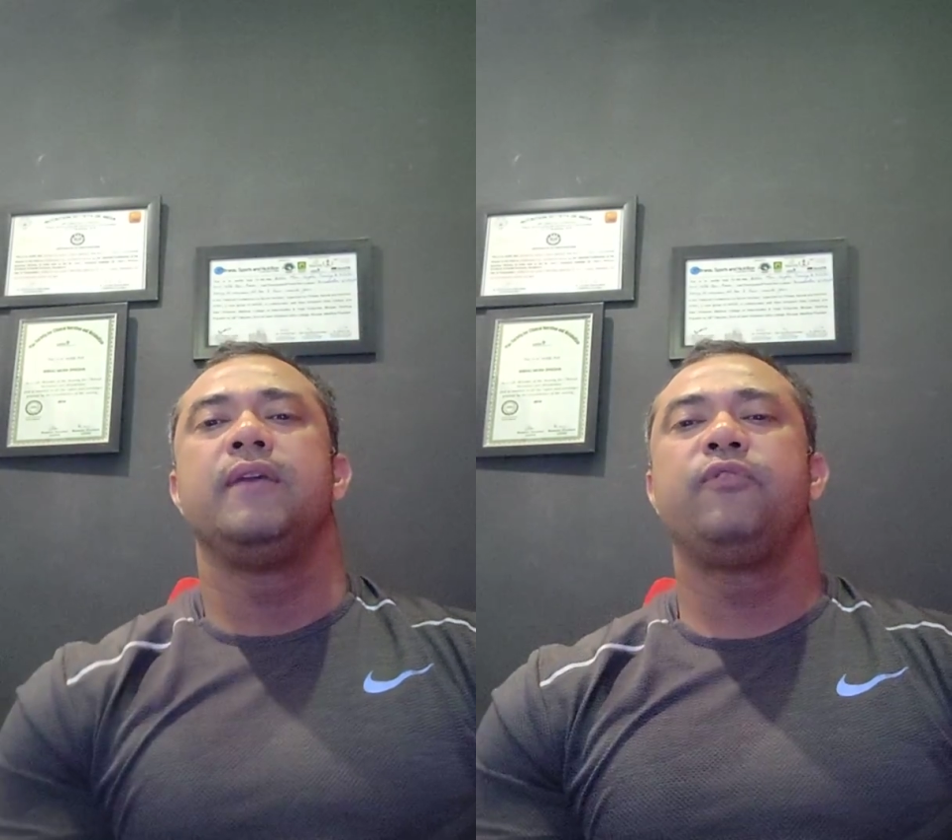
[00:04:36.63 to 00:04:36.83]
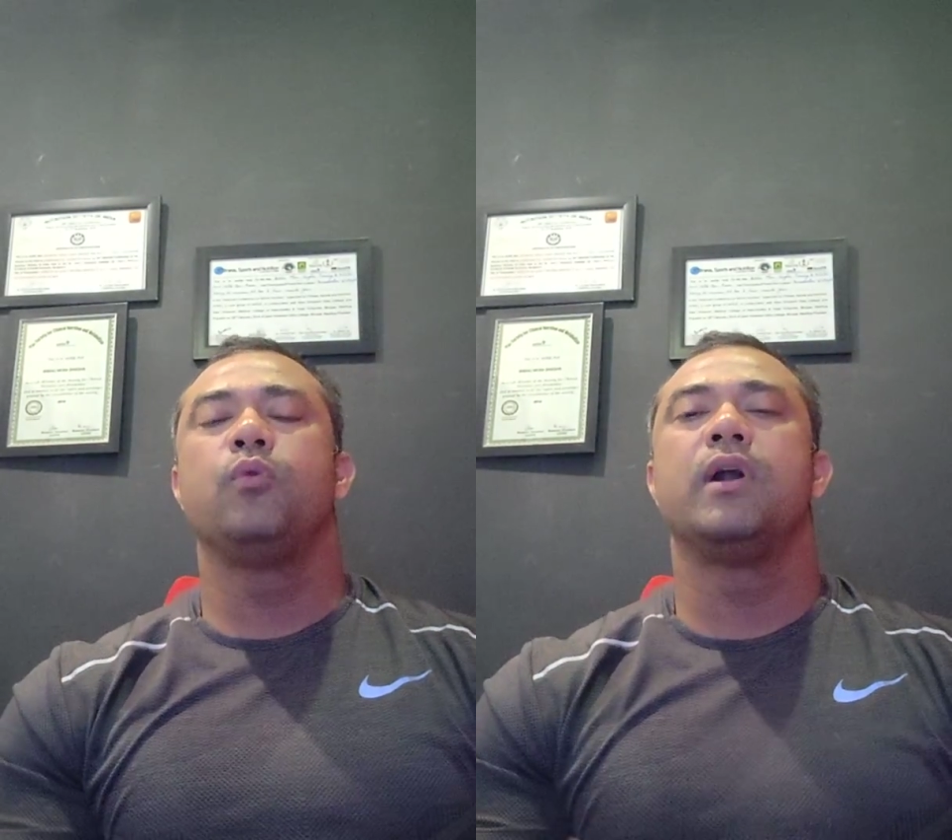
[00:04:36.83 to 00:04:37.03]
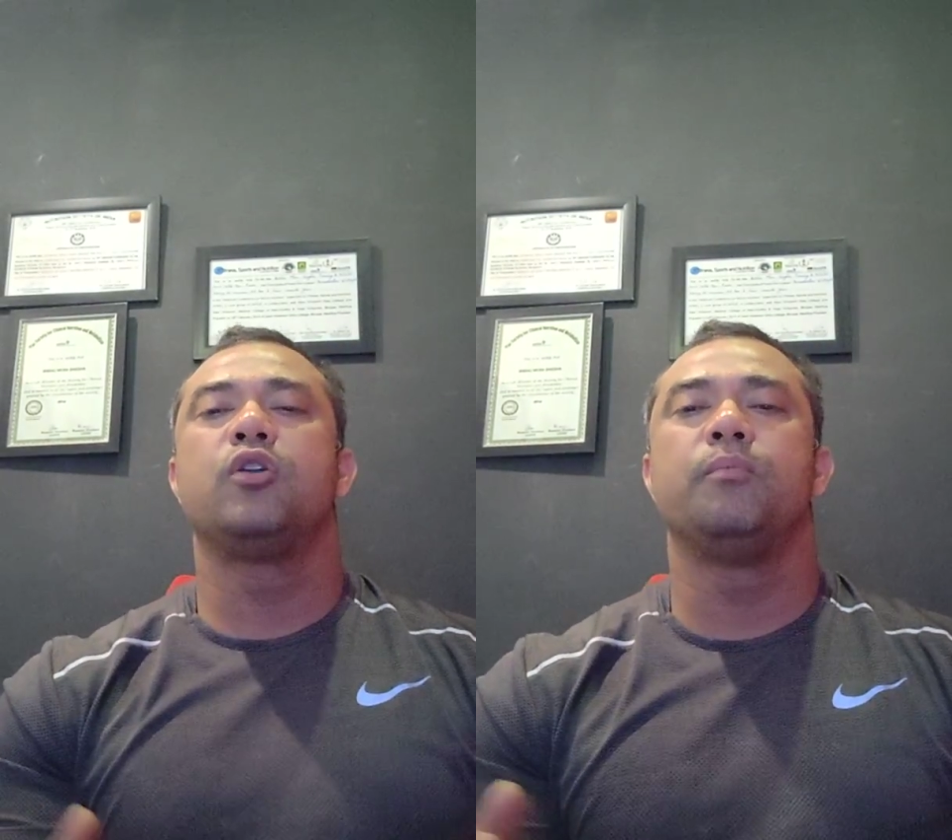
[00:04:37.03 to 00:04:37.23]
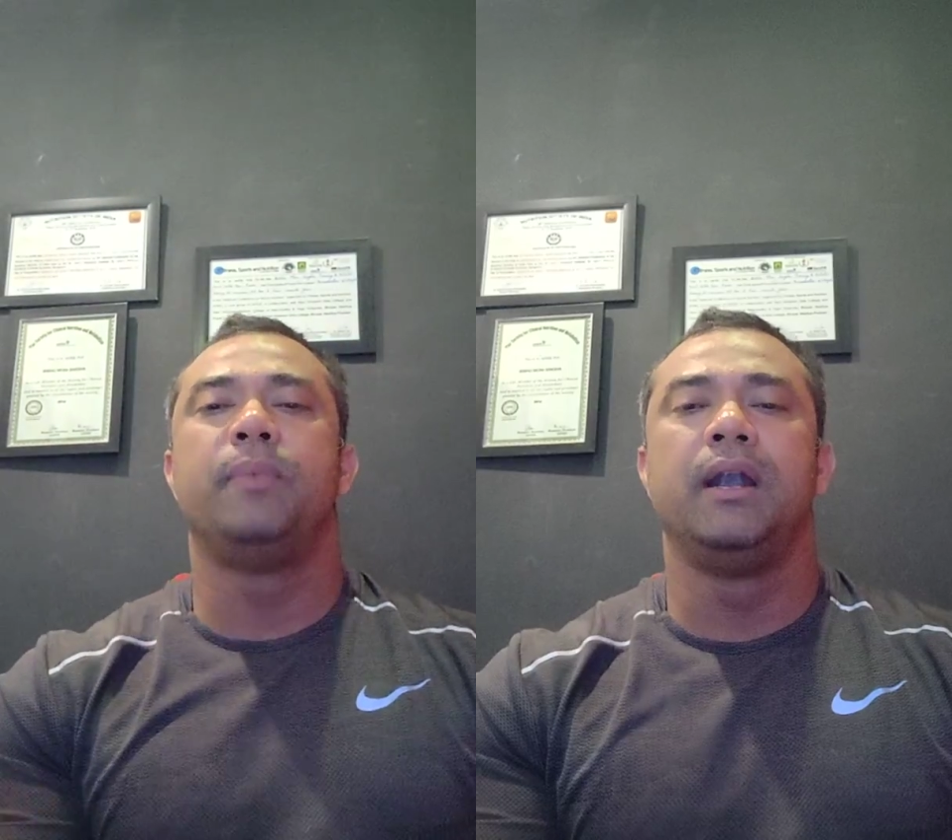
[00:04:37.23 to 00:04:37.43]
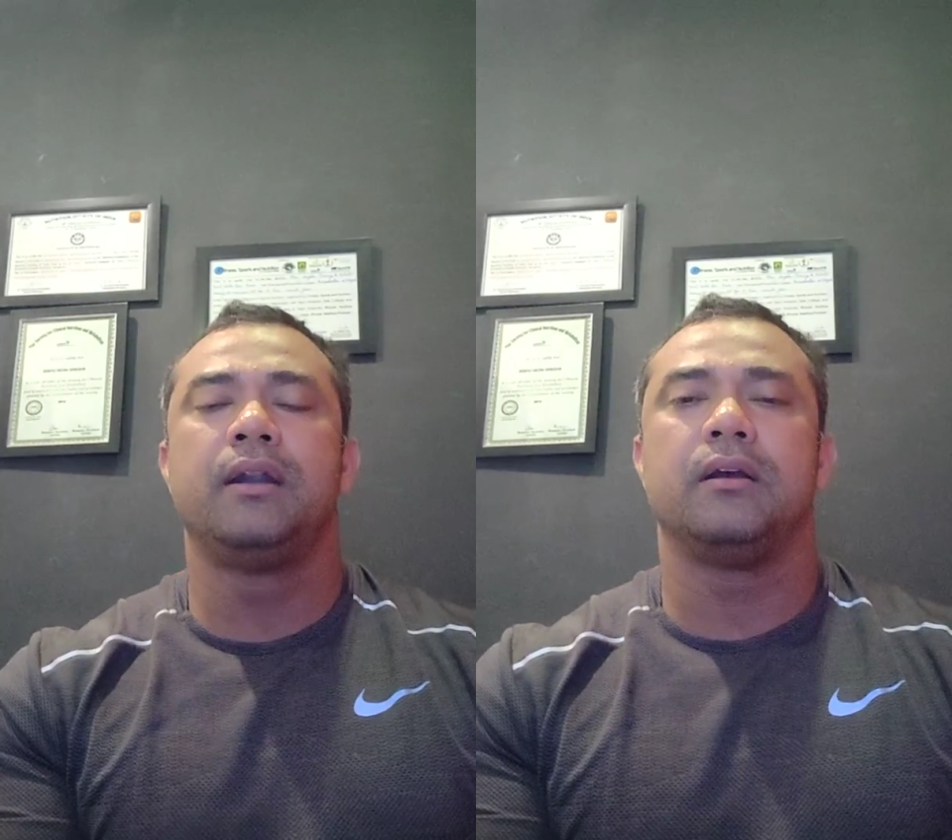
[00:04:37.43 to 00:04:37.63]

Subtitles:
if you want to build